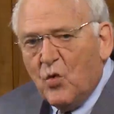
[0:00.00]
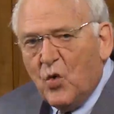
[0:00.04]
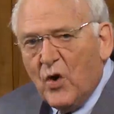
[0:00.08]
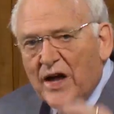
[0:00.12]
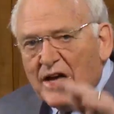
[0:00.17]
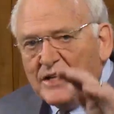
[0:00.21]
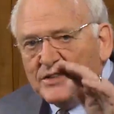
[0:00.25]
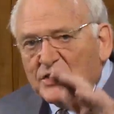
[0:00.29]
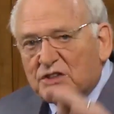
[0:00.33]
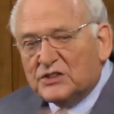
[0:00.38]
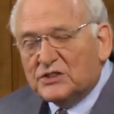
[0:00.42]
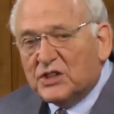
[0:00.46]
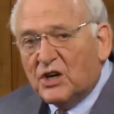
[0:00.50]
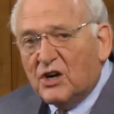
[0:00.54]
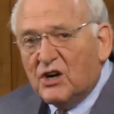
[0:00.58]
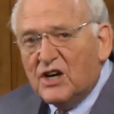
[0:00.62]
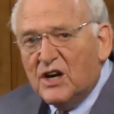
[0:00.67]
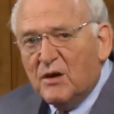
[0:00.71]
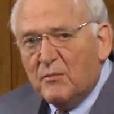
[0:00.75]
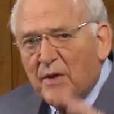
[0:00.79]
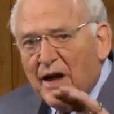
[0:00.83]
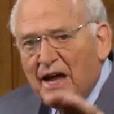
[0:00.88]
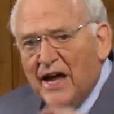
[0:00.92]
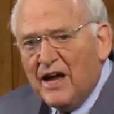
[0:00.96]
weighs a
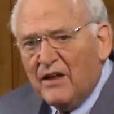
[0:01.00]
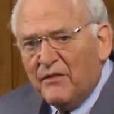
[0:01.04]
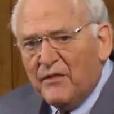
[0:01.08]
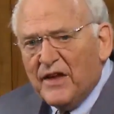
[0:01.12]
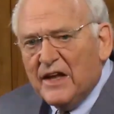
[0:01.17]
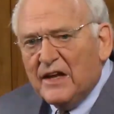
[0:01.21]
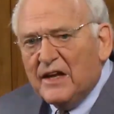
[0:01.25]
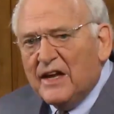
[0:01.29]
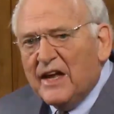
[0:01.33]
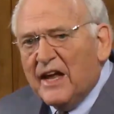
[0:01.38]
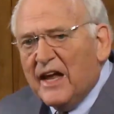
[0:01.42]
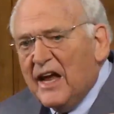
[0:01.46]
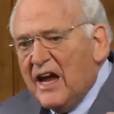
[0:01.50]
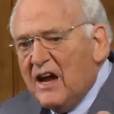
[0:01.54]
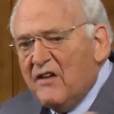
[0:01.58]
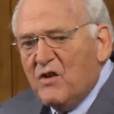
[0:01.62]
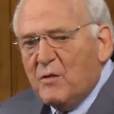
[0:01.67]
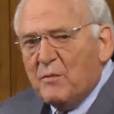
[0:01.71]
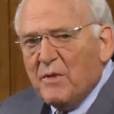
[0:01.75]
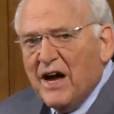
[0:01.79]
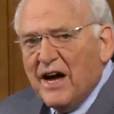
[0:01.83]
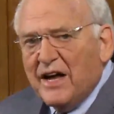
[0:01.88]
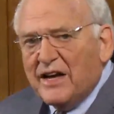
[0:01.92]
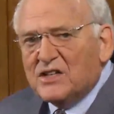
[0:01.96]
certain amount, then
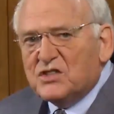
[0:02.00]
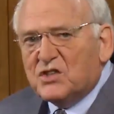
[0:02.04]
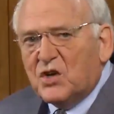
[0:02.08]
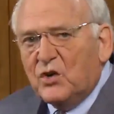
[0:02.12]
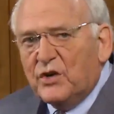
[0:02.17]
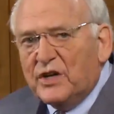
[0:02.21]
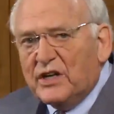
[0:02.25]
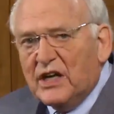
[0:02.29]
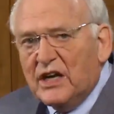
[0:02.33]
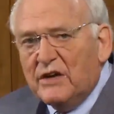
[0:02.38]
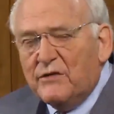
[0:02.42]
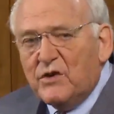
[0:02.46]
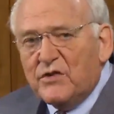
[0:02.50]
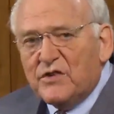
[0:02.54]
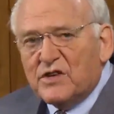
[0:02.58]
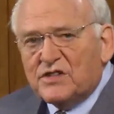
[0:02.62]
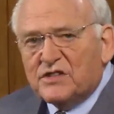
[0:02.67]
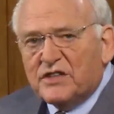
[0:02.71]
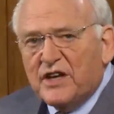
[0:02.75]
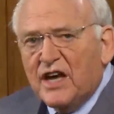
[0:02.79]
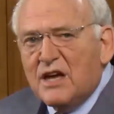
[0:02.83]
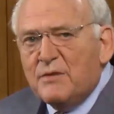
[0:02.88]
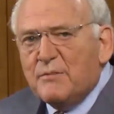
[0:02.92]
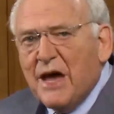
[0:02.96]
everybody's going to give you the
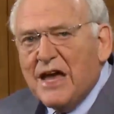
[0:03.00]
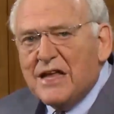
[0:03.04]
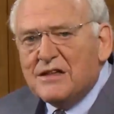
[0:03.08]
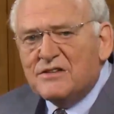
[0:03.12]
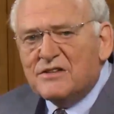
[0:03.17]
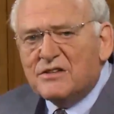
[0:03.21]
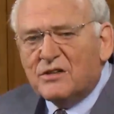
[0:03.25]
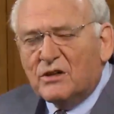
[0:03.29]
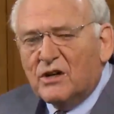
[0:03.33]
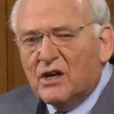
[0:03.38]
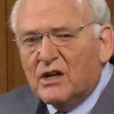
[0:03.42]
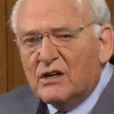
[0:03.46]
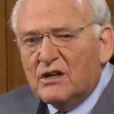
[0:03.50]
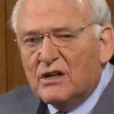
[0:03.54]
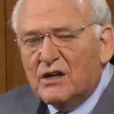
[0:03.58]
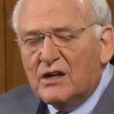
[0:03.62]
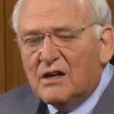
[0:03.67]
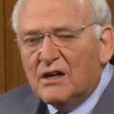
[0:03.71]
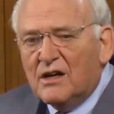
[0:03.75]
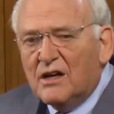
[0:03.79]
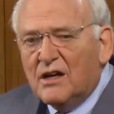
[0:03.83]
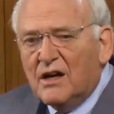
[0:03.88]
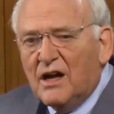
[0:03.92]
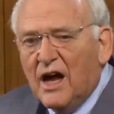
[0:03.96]
same answer.
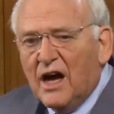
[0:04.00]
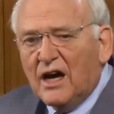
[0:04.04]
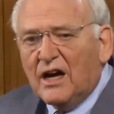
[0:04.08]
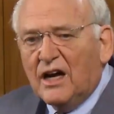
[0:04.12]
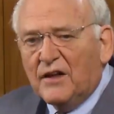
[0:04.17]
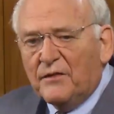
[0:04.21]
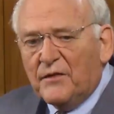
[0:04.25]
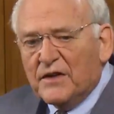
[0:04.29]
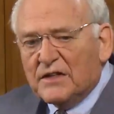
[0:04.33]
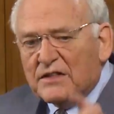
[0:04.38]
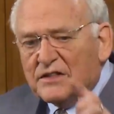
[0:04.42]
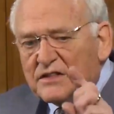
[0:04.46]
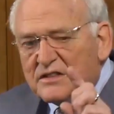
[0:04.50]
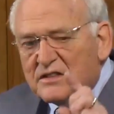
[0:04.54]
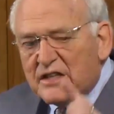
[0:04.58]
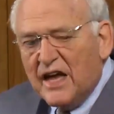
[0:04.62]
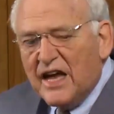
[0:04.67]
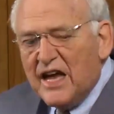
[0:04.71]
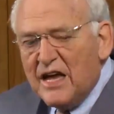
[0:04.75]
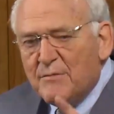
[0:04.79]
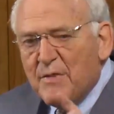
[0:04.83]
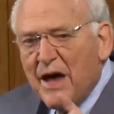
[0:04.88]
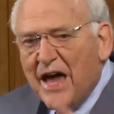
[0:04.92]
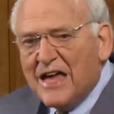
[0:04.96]
I got the
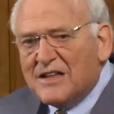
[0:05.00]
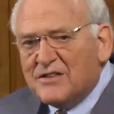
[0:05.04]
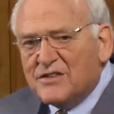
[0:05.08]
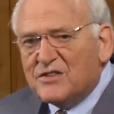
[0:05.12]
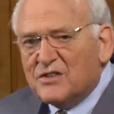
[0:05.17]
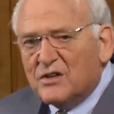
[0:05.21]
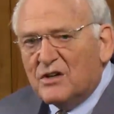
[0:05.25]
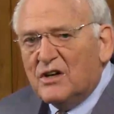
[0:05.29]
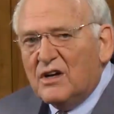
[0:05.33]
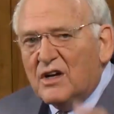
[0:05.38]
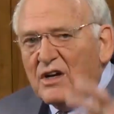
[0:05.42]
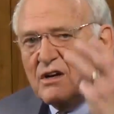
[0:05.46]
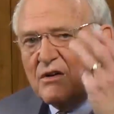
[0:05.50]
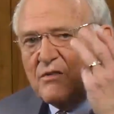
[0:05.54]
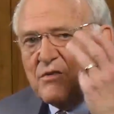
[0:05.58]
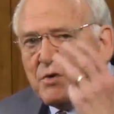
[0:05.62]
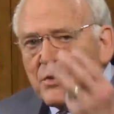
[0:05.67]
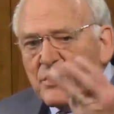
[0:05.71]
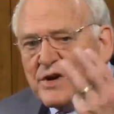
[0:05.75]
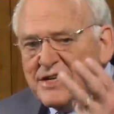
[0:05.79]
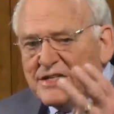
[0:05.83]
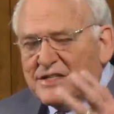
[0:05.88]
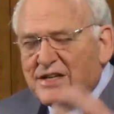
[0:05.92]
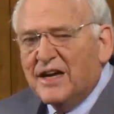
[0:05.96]
same answer
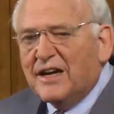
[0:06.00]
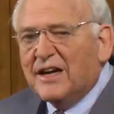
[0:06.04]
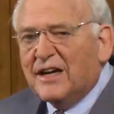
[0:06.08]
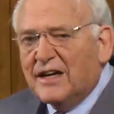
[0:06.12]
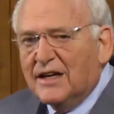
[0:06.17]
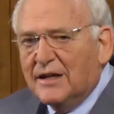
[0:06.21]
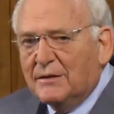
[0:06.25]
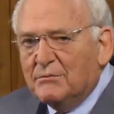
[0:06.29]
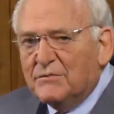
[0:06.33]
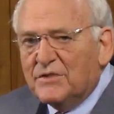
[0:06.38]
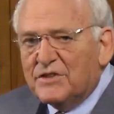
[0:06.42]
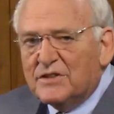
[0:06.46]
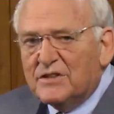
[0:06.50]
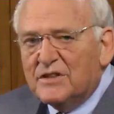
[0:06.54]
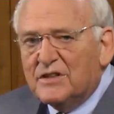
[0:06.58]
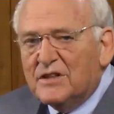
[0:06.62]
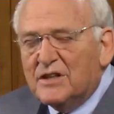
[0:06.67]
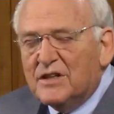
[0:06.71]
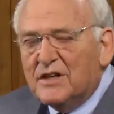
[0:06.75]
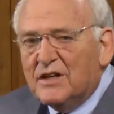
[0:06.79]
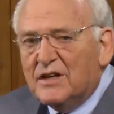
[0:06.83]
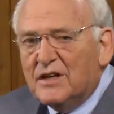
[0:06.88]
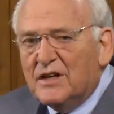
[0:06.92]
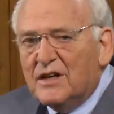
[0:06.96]
three times.
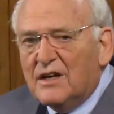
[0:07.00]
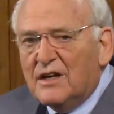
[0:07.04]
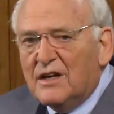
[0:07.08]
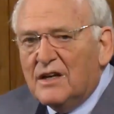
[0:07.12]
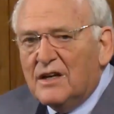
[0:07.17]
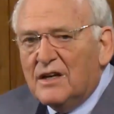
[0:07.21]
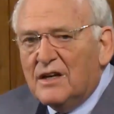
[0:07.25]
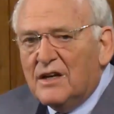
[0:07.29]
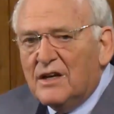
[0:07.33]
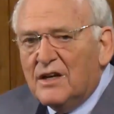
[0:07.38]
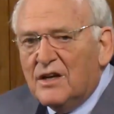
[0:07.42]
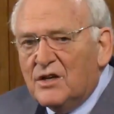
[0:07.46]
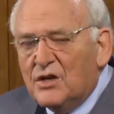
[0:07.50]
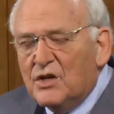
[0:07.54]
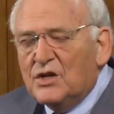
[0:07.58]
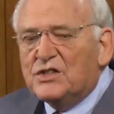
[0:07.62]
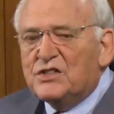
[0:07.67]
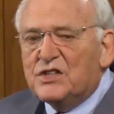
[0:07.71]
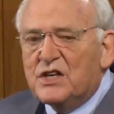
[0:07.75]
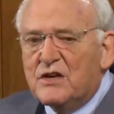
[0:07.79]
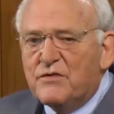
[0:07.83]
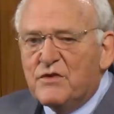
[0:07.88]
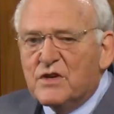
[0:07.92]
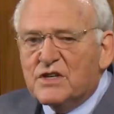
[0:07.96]
You
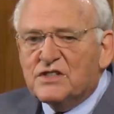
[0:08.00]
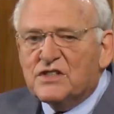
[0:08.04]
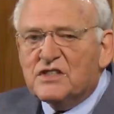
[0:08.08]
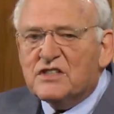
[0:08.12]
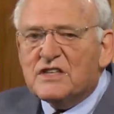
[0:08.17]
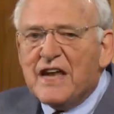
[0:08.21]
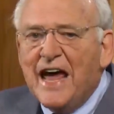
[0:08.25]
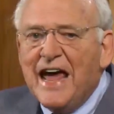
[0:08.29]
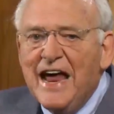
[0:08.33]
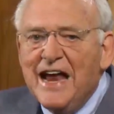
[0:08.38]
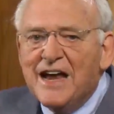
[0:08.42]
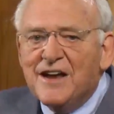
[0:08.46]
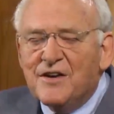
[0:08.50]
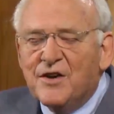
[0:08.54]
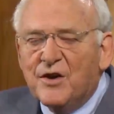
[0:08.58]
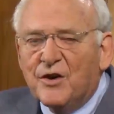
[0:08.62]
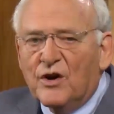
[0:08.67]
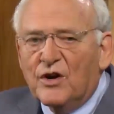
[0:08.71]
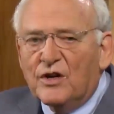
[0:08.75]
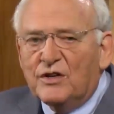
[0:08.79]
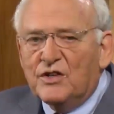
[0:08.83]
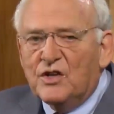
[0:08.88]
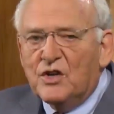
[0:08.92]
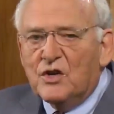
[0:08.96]
see, the
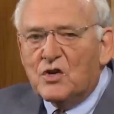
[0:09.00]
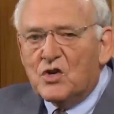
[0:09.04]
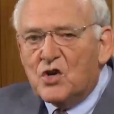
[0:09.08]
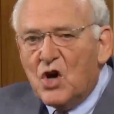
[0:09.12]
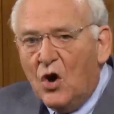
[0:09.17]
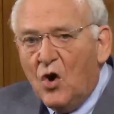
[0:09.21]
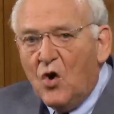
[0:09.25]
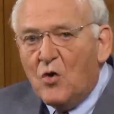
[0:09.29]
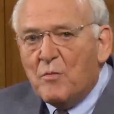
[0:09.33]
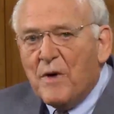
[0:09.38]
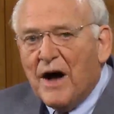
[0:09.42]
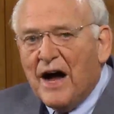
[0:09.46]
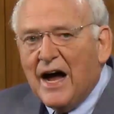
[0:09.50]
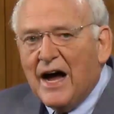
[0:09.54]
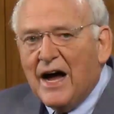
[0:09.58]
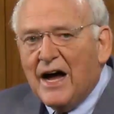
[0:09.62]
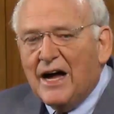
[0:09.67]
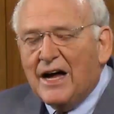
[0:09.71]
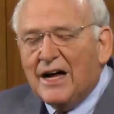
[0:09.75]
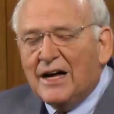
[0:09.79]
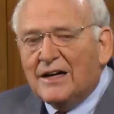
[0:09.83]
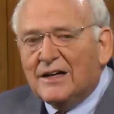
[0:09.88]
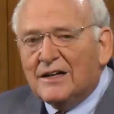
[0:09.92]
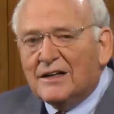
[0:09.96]
standard you go
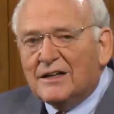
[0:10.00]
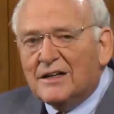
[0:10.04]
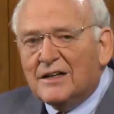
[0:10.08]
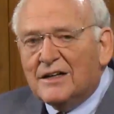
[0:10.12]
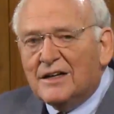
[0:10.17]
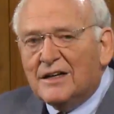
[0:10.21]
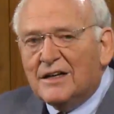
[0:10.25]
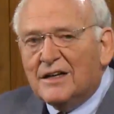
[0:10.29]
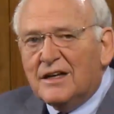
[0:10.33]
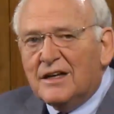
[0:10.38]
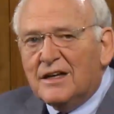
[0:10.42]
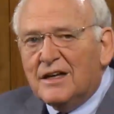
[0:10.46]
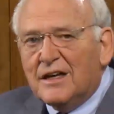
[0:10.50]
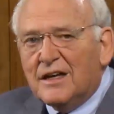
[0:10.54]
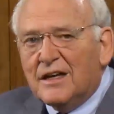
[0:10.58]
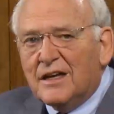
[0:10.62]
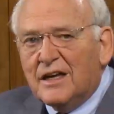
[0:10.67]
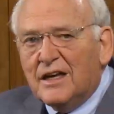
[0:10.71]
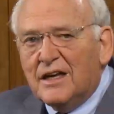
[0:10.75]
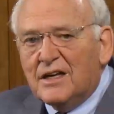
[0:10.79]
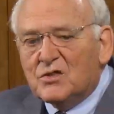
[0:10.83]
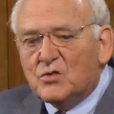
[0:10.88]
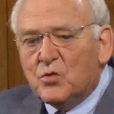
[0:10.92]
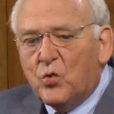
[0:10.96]
by
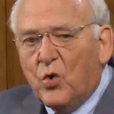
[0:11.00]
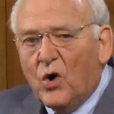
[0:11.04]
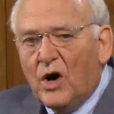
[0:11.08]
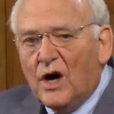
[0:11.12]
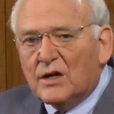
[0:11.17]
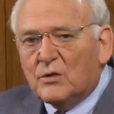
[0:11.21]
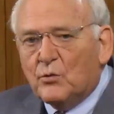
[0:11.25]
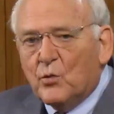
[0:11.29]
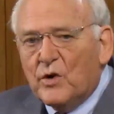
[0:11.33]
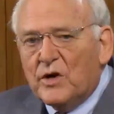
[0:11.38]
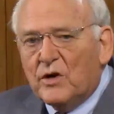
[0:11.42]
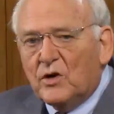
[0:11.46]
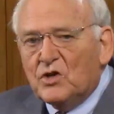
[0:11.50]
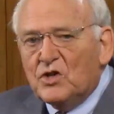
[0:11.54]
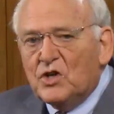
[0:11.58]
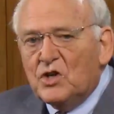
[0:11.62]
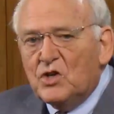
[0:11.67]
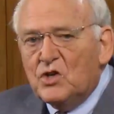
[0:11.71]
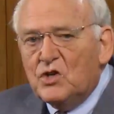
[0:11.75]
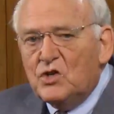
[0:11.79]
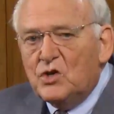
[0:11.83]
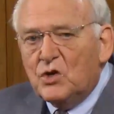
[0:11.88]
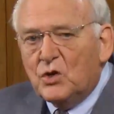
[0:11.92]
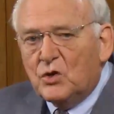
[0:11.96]
is what will
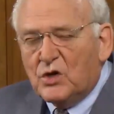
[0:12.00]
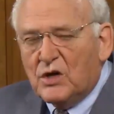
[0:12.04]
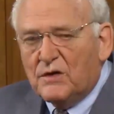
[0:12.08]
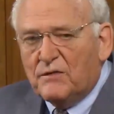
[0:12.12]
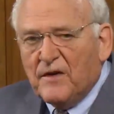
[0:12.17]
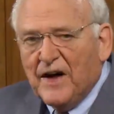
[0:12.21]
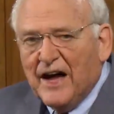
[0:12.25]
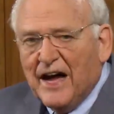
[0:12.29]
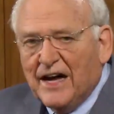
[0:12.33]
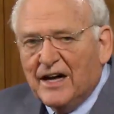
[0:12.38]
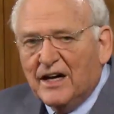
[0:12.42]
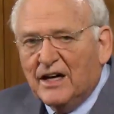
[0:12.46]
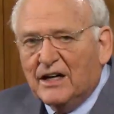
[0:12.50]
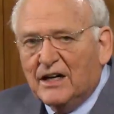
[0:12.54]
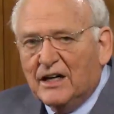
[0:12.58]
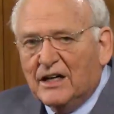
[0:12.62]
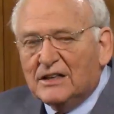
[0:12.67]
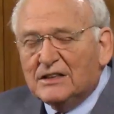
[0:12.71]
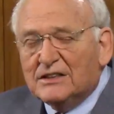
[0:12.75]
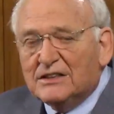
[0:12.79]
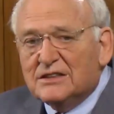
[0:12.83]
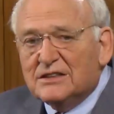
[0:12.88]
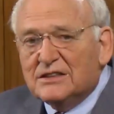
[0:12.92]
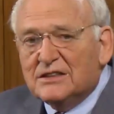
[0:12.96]
unify
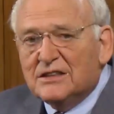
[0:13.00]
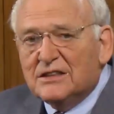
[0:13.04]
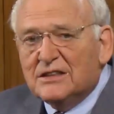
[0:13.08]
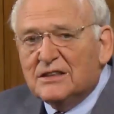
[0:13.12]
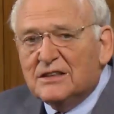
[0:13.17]
us.